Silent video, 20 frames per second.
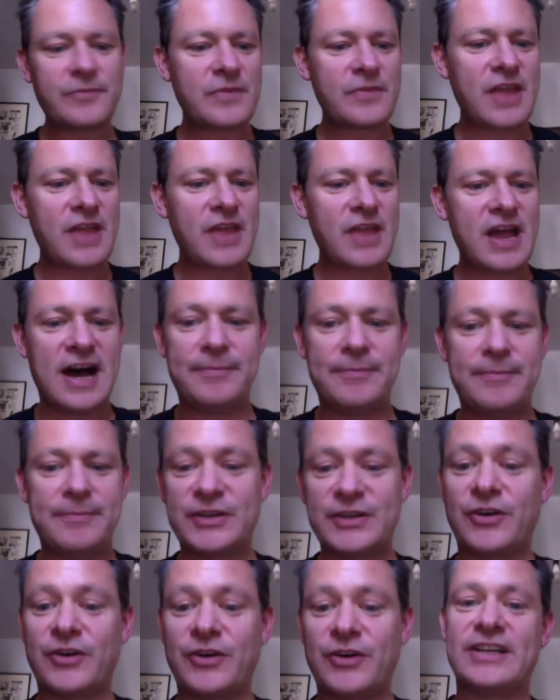
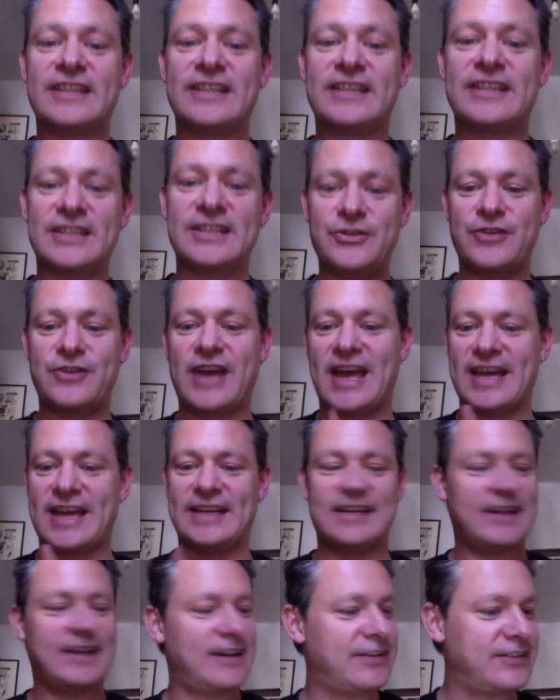but not in the
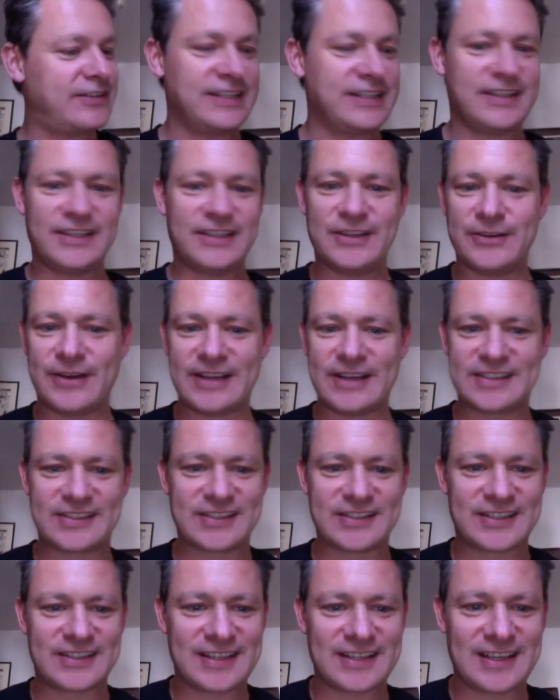UK, only in the
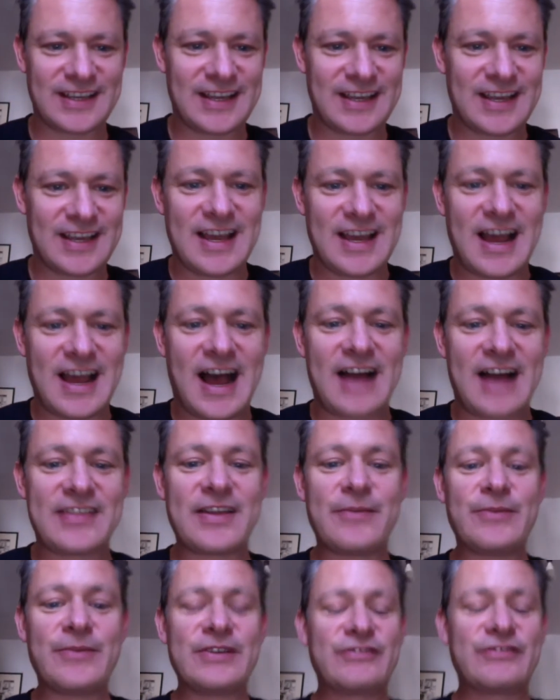US. And
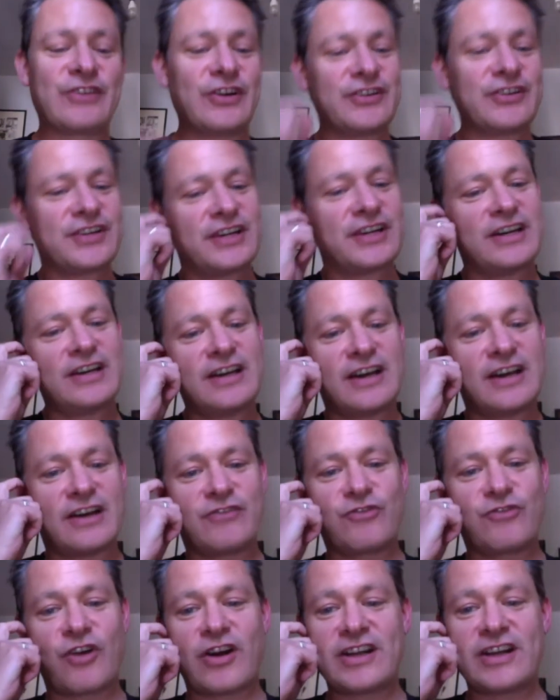then we've got
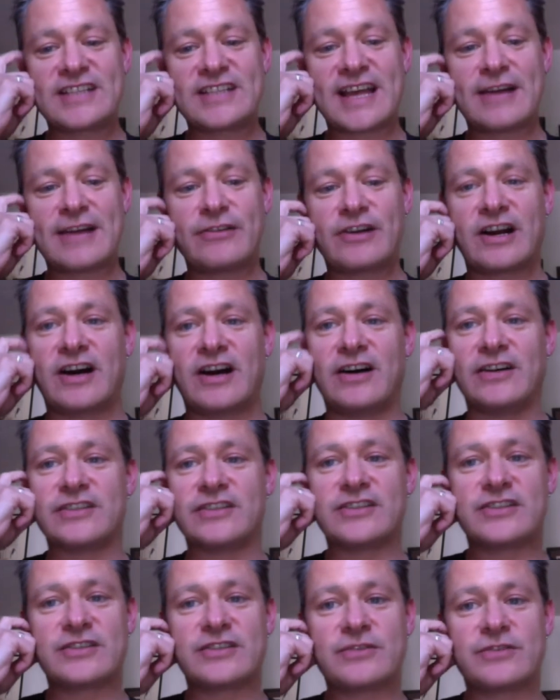Orion's
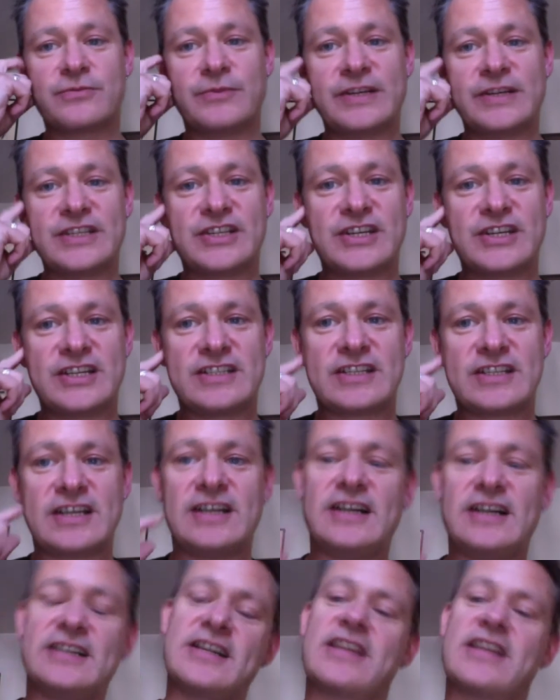Outcasts, which is
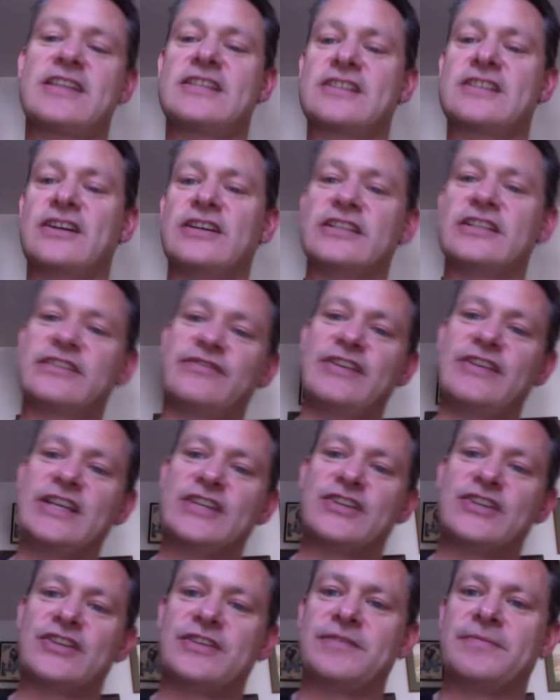another science
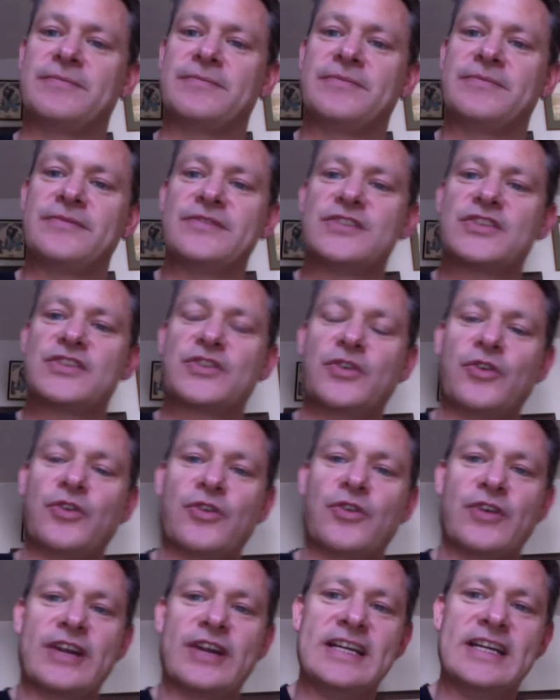fiction
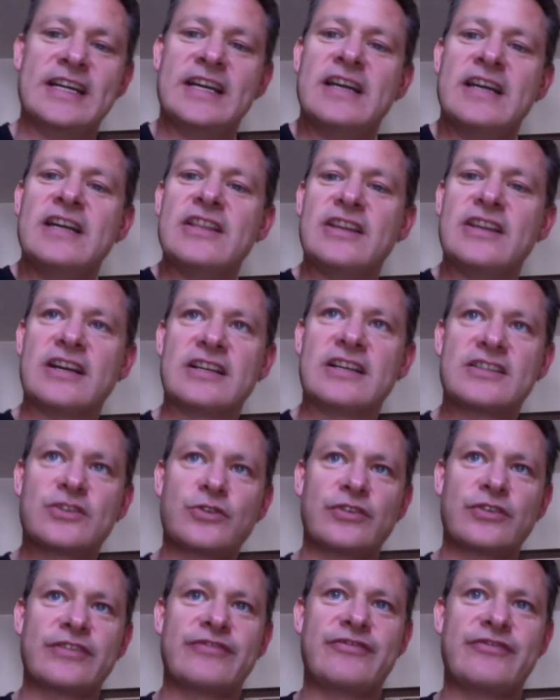story that
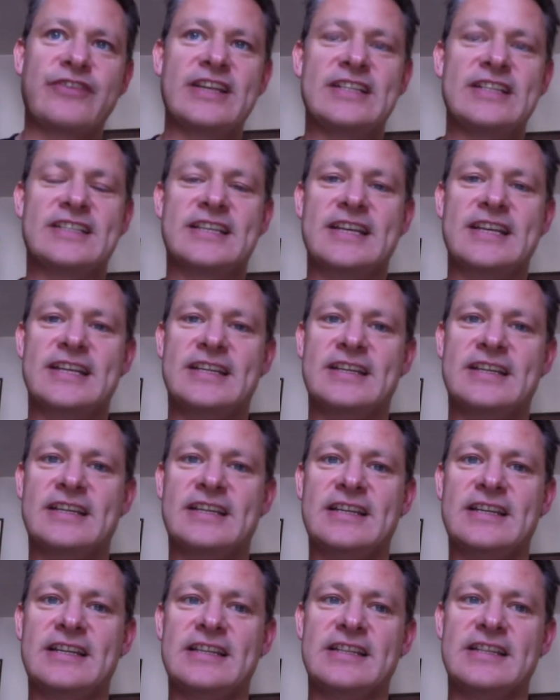sort of fits
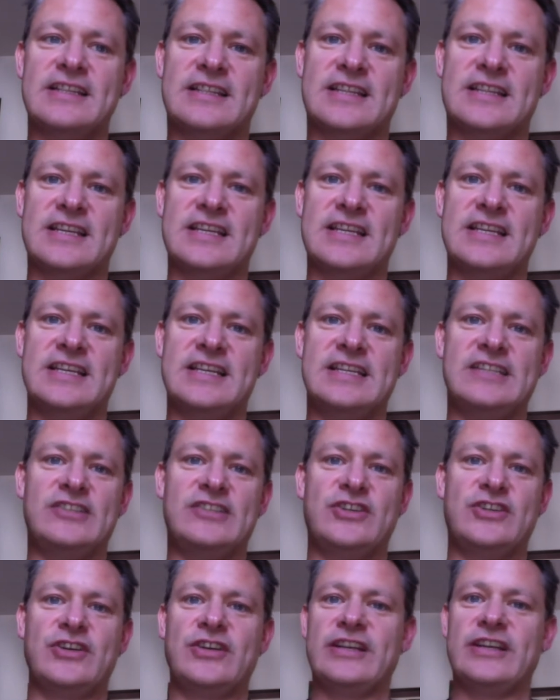in the
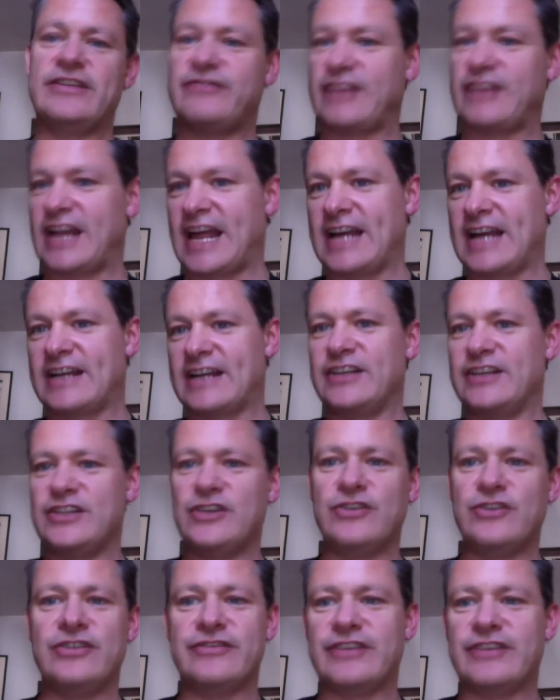Julia Valanga
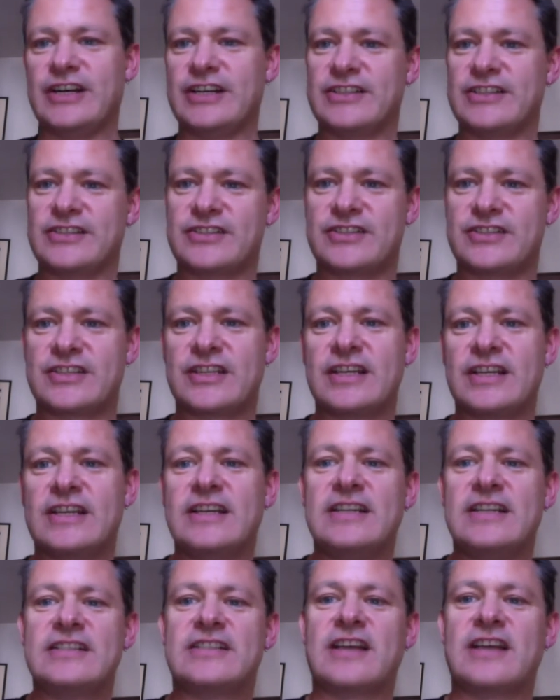universe.
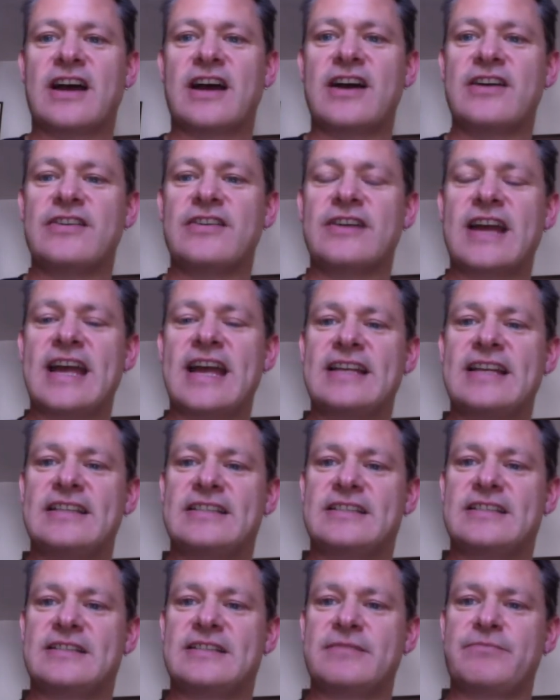So
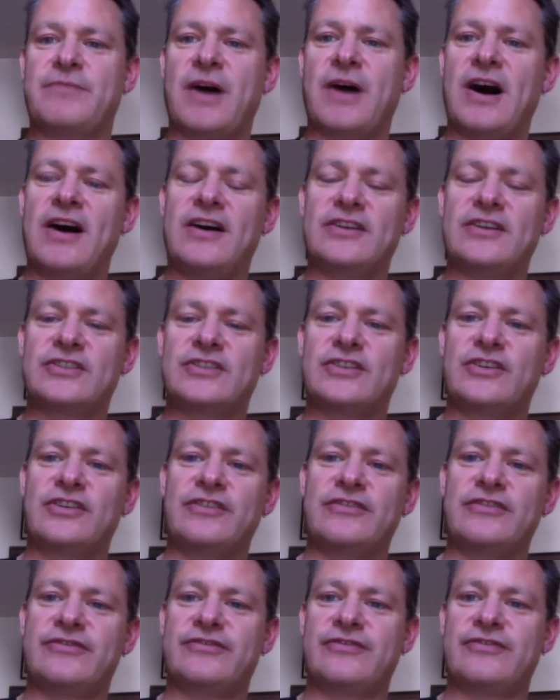it's part of